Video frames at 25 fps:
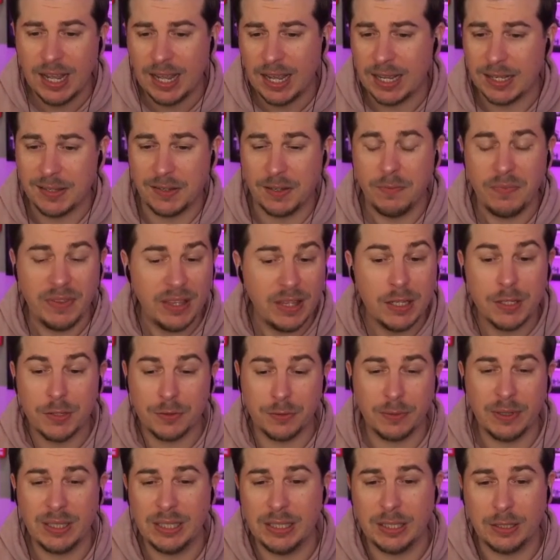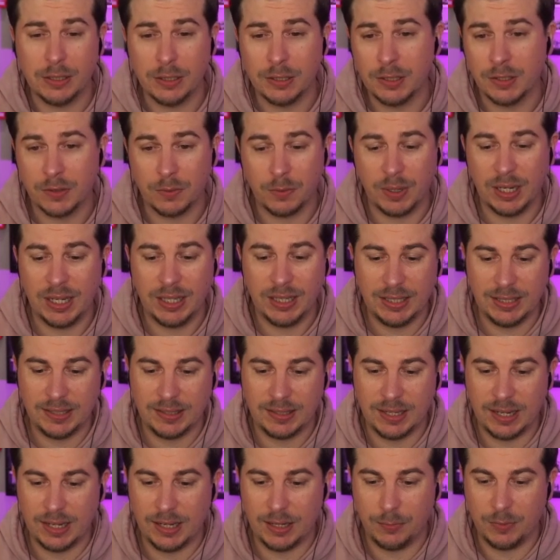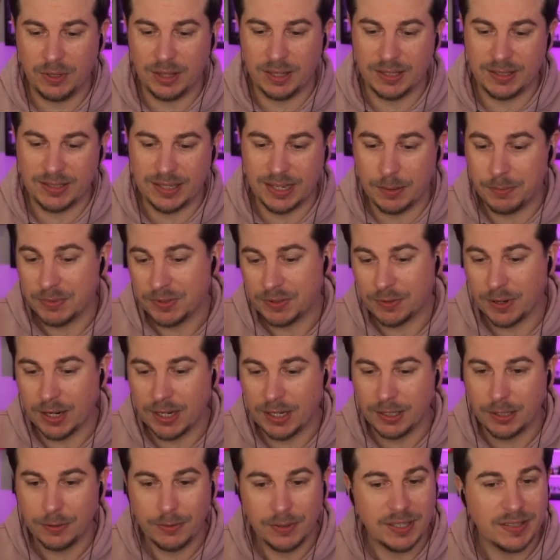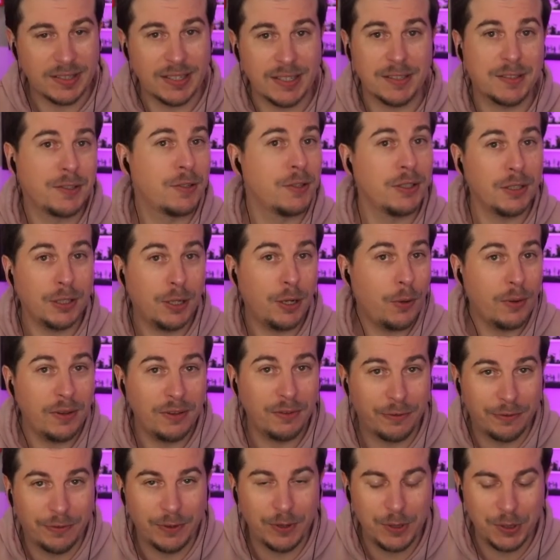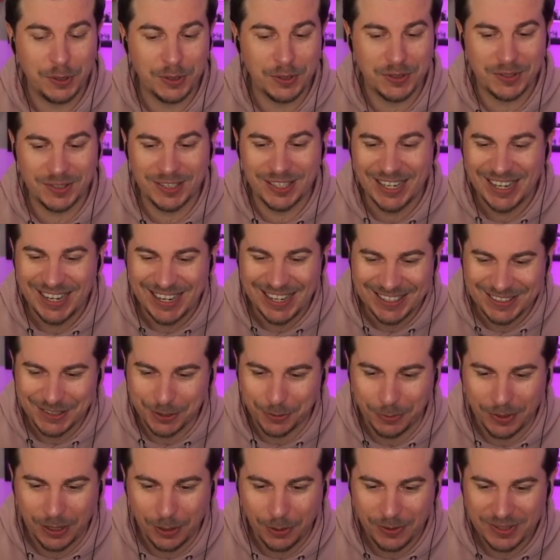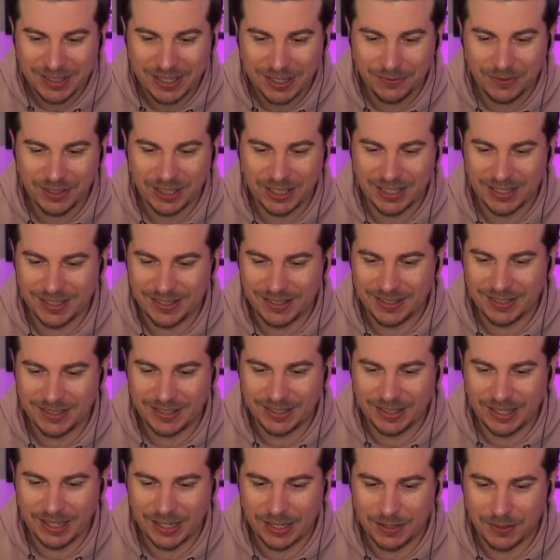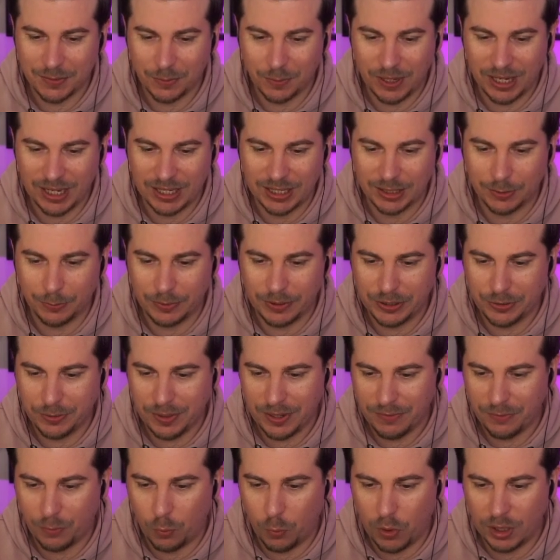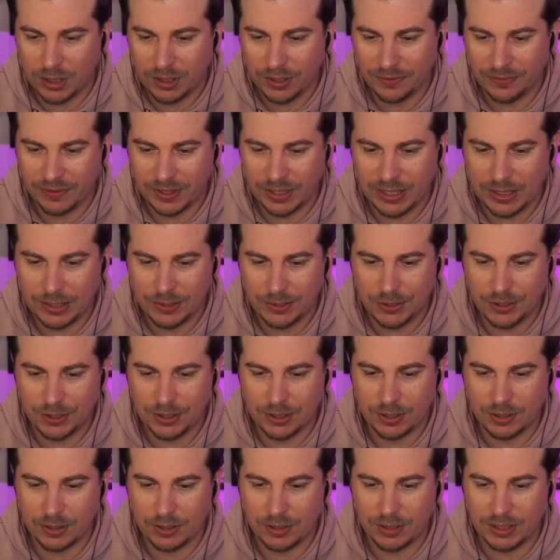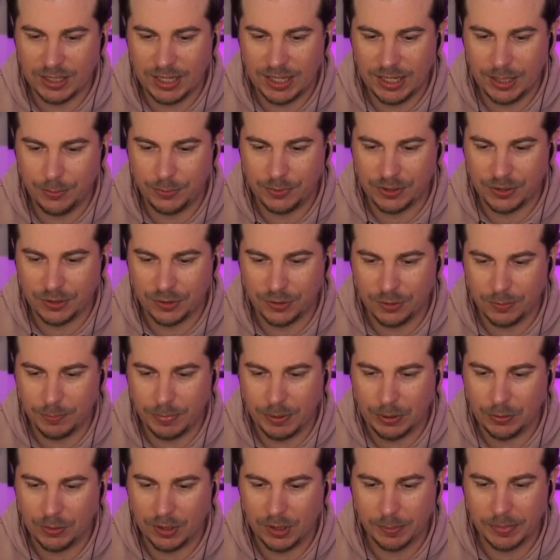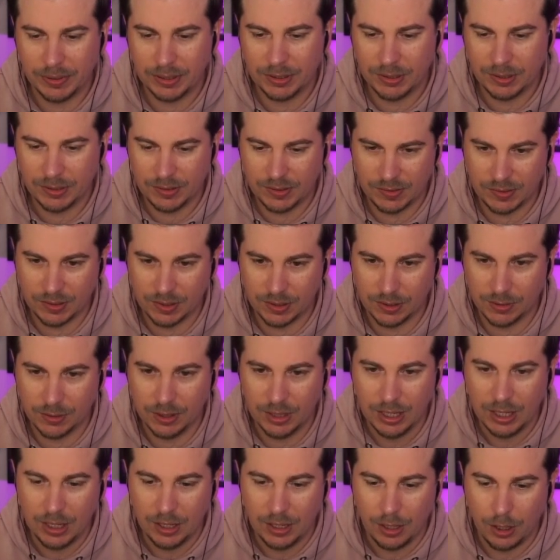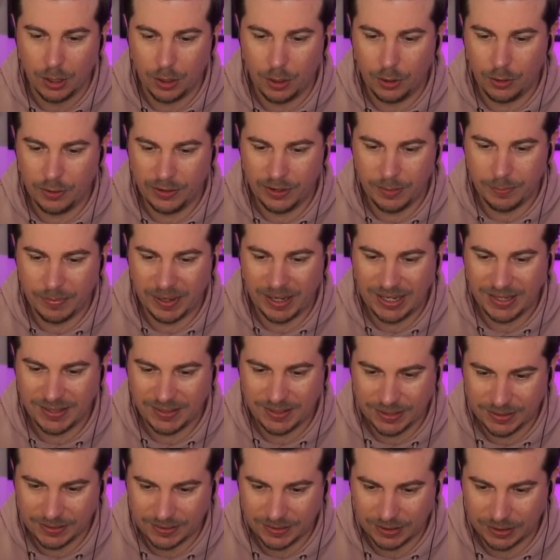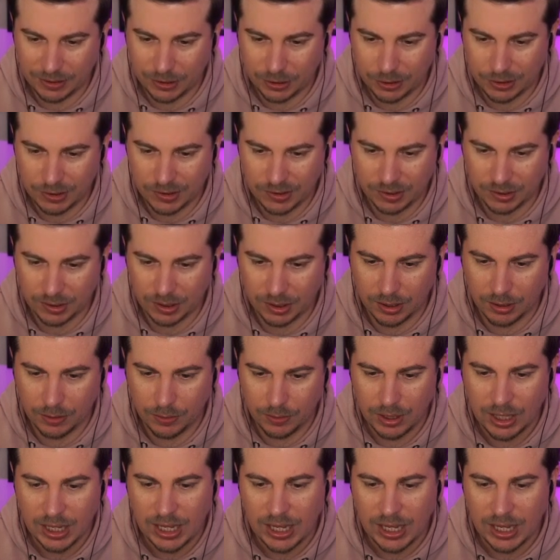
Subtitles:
Something that's really good as well is with the Zeb Striker is it's good at going first, so we always have to consider that as well. We do have one of each on here with 2 Pokeballs, so all the basics are good to go.